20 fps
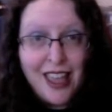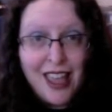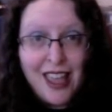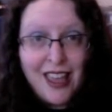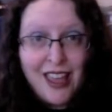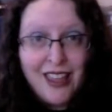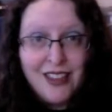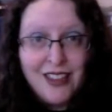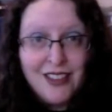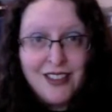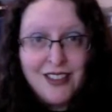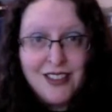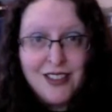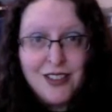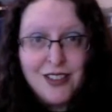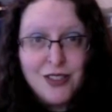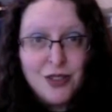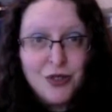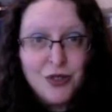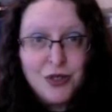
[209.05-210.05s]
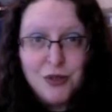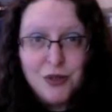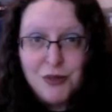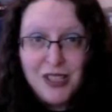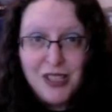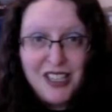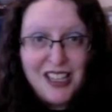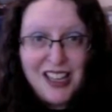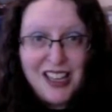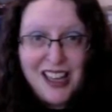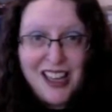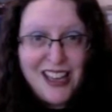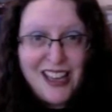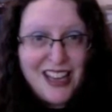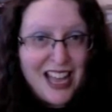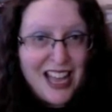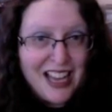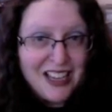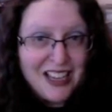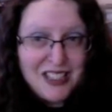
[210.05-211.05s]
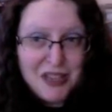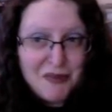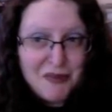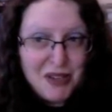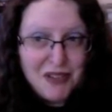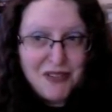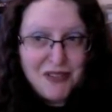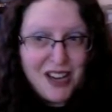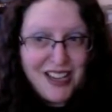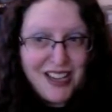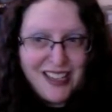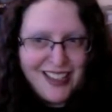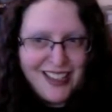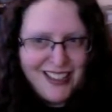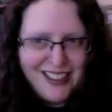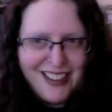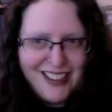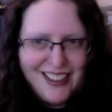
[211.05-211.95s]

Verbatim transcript: and social media and academic writing.